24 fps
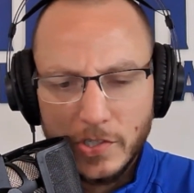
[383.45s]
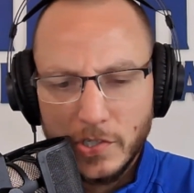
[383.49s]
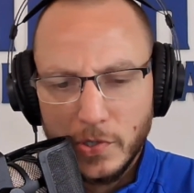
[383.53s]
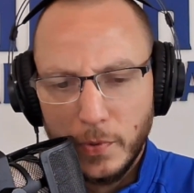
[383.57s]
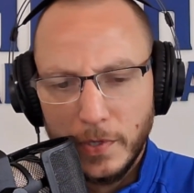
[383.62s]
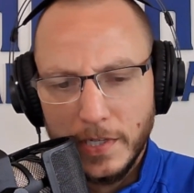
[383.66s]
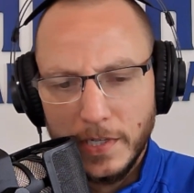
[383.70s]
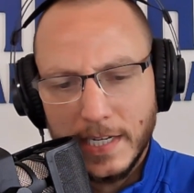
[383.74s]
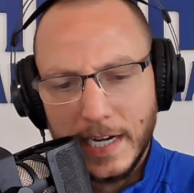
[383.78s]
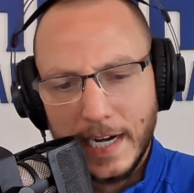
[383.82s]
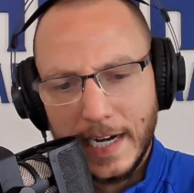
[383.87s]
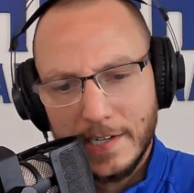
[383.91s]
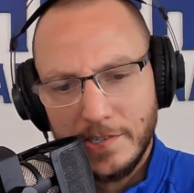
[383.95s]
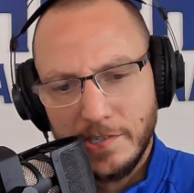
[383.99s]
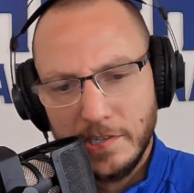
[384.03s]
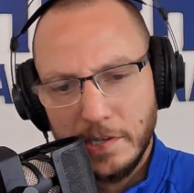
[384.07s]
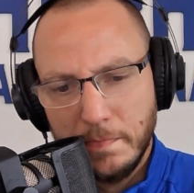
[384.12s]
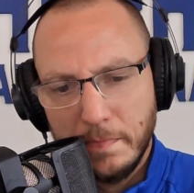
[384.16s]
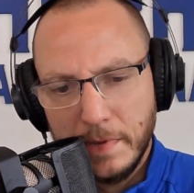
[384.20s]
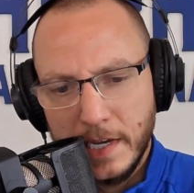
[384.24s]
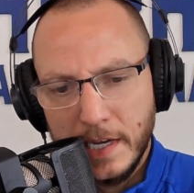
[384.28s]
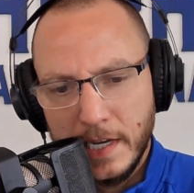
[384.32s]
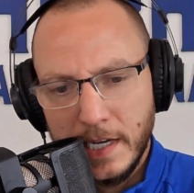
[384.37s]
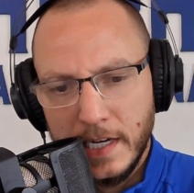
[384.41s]
So what does that
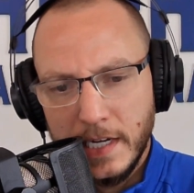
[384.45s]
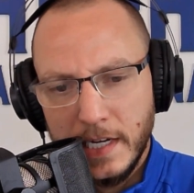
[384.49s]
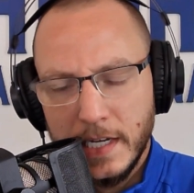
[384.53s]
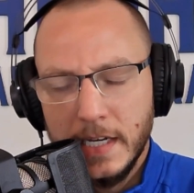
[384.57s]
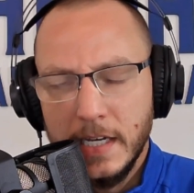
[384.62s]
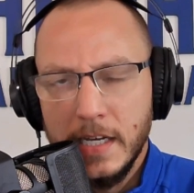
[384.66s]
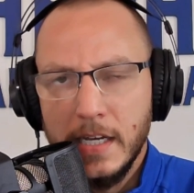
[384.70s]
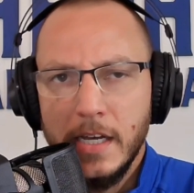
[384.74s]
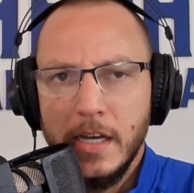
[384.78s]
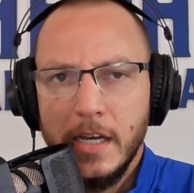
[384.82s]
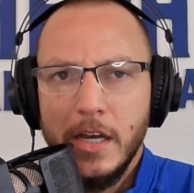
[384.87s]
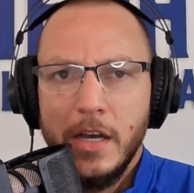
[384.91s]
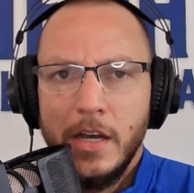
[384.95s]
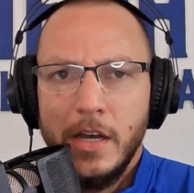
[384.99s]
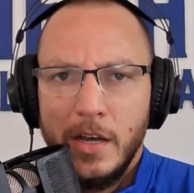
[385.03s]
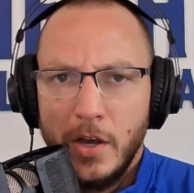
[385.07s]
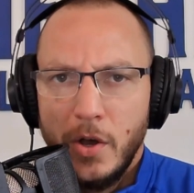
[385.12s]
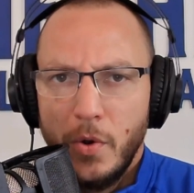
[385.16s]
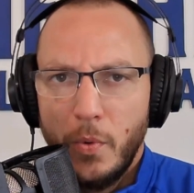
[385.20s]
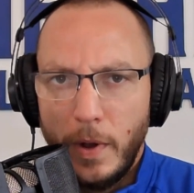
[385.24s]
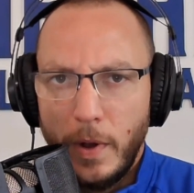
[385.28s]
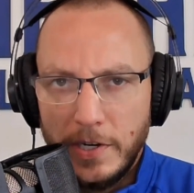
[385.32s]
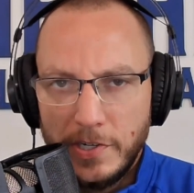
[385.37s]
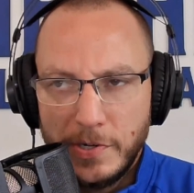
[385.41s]
actually mean?
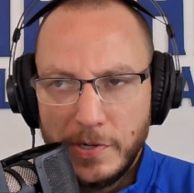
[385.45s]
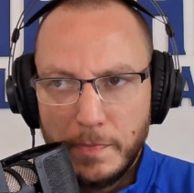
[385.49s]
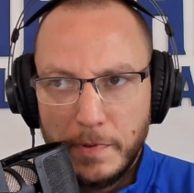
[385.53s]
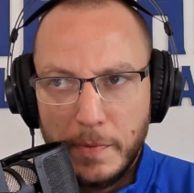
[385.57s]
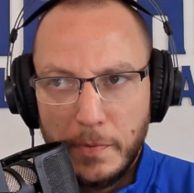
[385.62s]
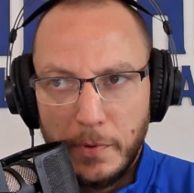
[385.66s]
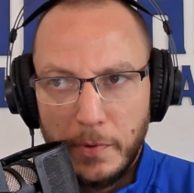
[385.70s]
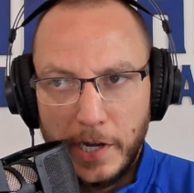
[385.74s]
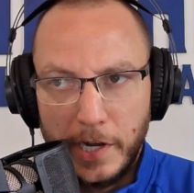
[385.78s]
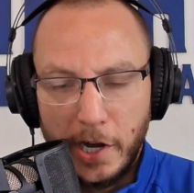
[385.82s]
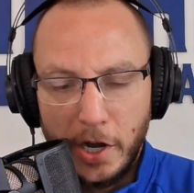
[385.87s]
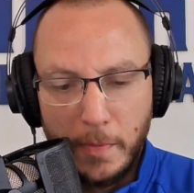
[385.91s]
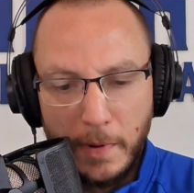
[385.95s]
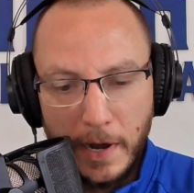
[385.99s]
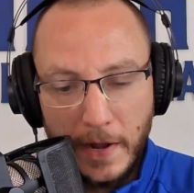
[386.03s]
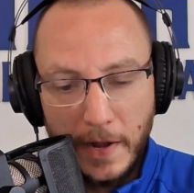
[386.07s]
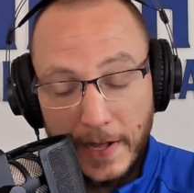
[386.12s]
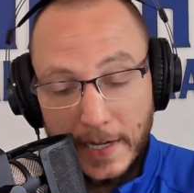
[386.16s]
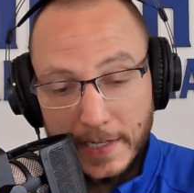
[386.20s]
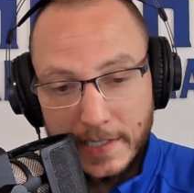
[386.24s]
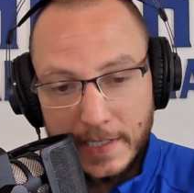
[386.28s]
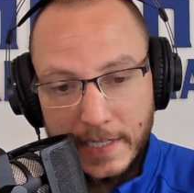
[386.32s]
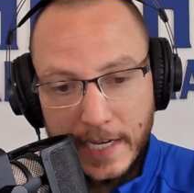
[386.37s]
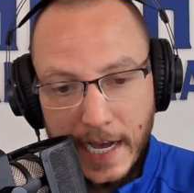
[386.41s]
Why should people care about it?
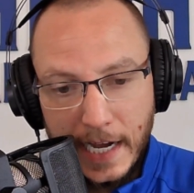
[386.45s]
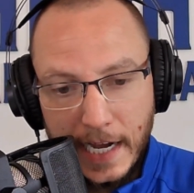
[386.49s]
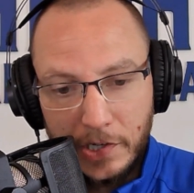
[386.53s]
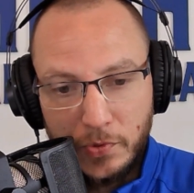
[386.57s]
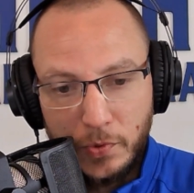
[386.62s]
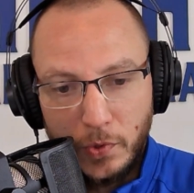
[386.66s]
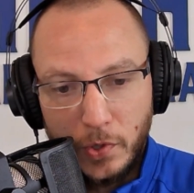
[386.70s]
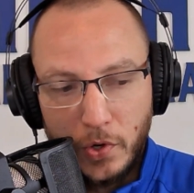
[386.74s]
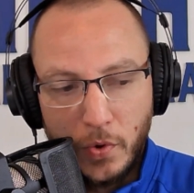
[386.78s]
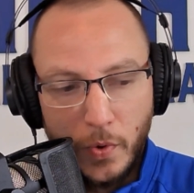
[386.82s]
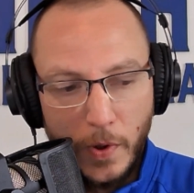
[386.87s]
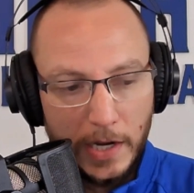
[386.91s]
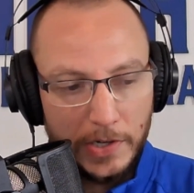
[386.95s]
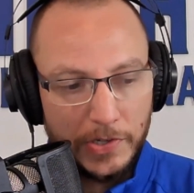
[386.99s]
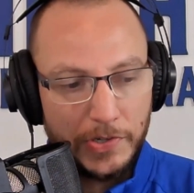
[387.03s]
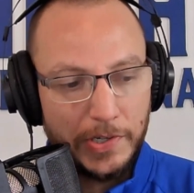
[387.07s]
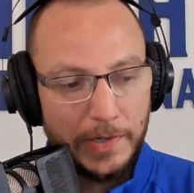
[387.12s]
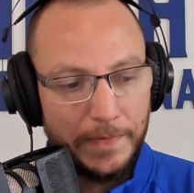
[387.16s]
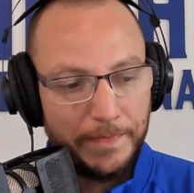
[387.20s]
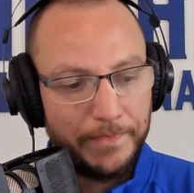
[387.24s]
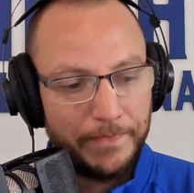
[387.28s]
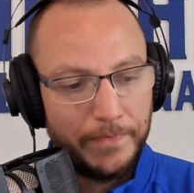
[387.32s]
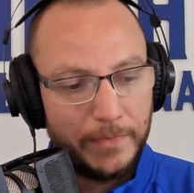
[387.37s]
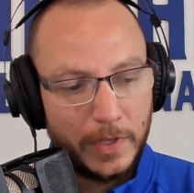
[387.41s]
That's the actual
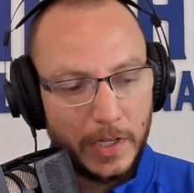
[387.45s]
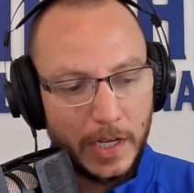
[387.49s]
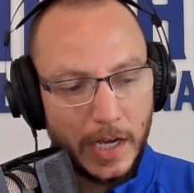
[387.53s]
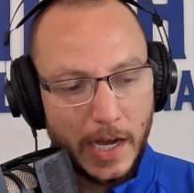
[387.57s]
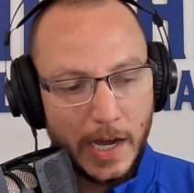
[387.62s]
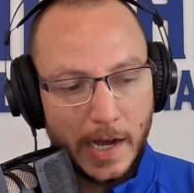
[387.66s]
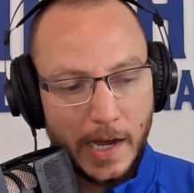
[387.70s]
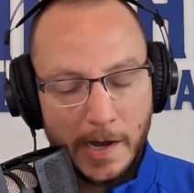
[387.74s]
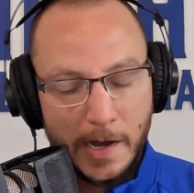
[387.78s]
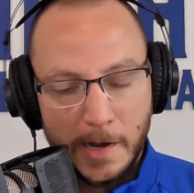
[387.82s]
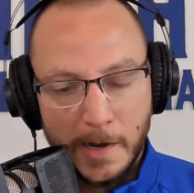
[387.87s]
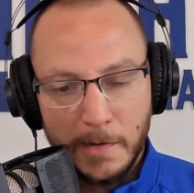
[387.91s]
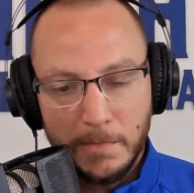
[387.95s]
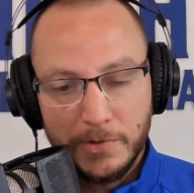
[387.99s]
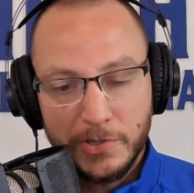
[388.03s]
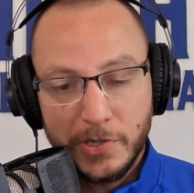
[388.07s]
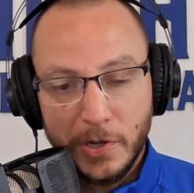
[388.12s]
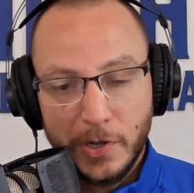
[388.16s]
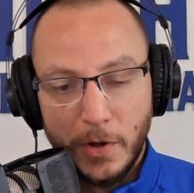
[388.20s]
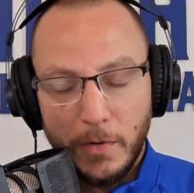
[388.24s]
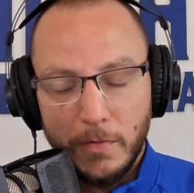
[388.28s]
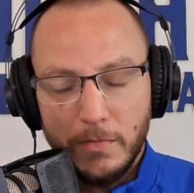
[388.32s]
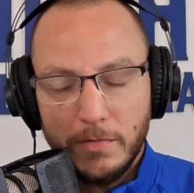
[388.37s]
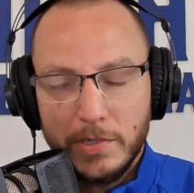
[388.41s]
question.
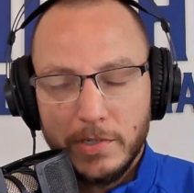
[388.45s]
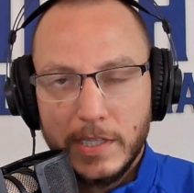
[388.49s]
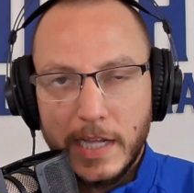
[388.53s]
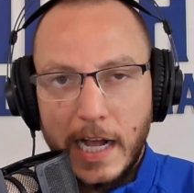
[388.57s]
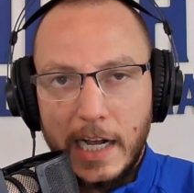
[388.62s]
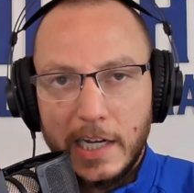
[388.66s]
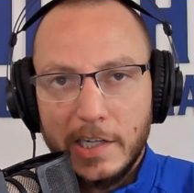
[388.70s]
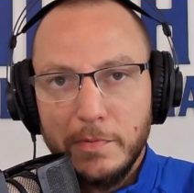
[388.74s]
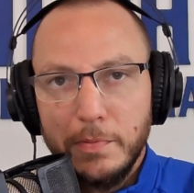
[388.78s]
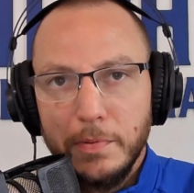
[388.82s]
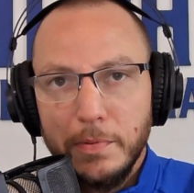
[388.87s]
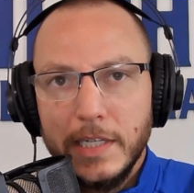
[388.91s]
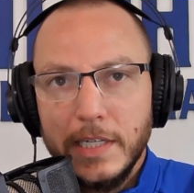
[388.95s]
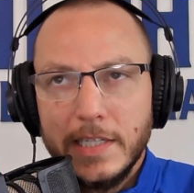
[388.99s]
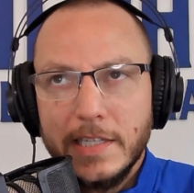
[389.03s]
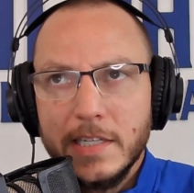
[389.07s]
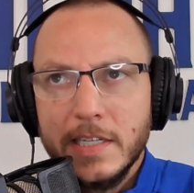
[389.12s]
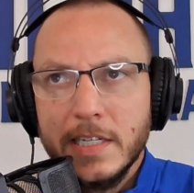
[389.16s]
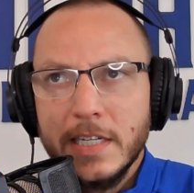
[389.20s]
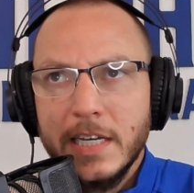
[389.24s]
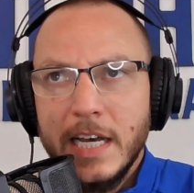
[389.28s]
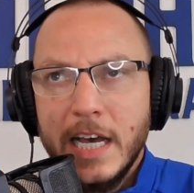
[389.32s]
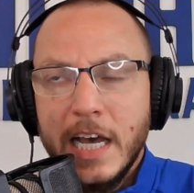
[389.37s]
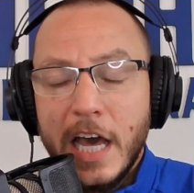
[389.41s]
So stock splits,
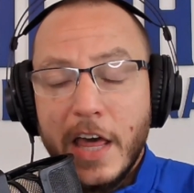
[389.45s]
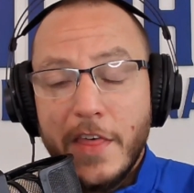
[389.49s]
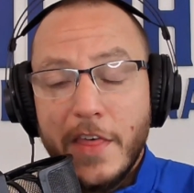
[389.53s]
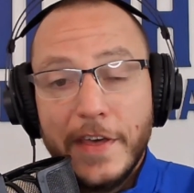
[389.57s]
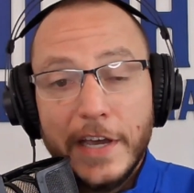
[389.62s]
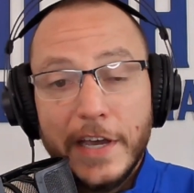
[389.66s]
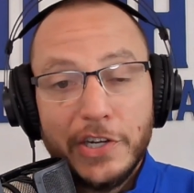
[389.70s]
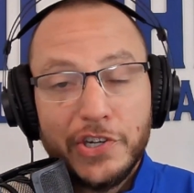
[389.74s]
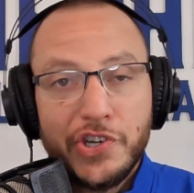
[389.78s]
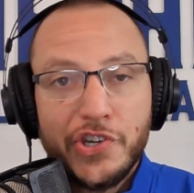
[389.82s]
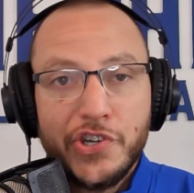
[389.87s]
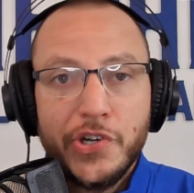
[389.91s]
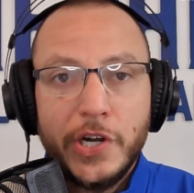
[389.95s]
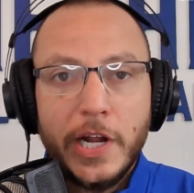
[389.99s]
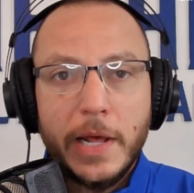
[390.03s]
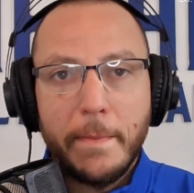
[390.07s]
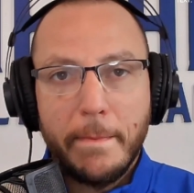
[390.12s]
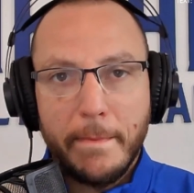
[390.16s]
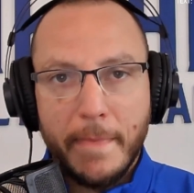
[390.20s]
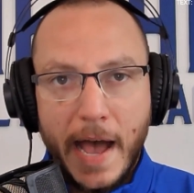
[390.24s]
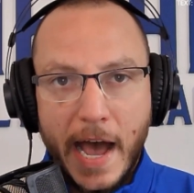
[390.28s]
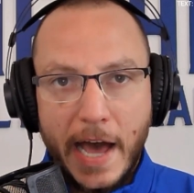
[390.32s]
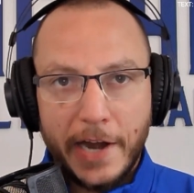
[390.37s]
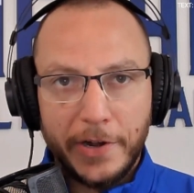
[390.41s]
they
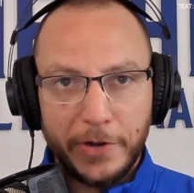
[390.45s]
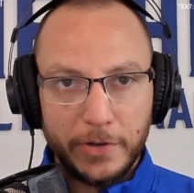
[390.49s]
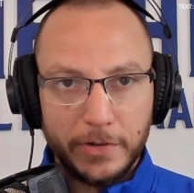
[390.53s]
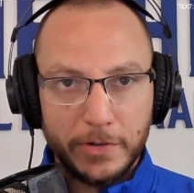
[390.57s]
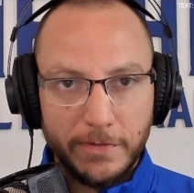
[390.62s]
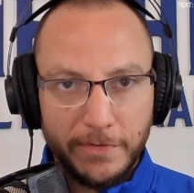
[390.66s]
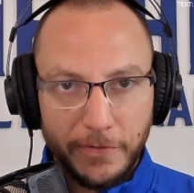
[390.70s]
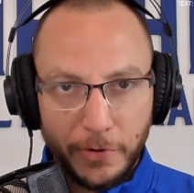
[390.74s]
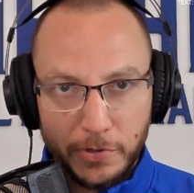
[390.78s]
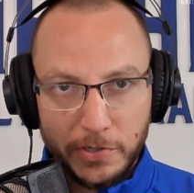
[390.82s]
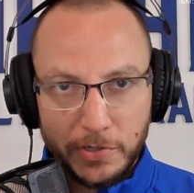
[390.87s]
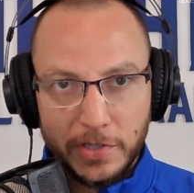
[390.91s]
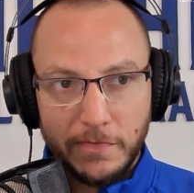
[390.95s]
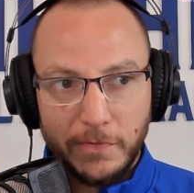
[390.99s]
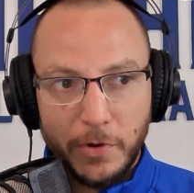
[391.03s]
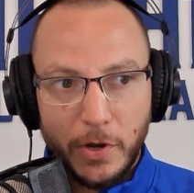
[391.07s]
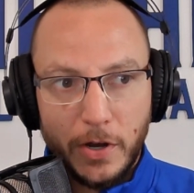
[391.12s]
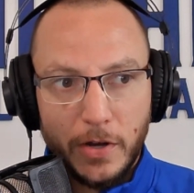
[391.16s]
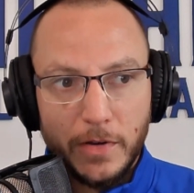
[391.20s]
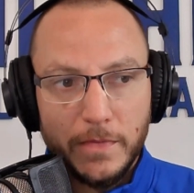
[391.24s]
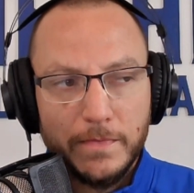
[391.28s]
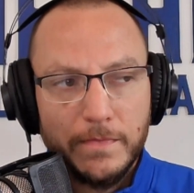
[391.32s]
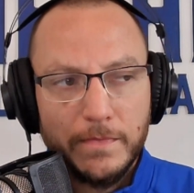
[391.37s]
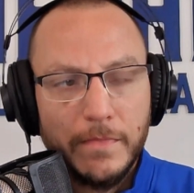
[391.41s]
shouldn't matter, first of
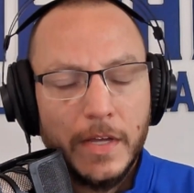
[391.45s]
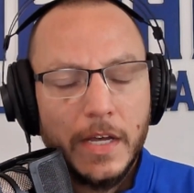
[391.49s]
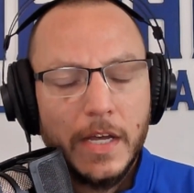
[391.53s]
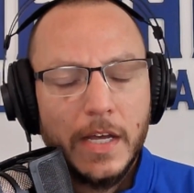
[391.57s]
all.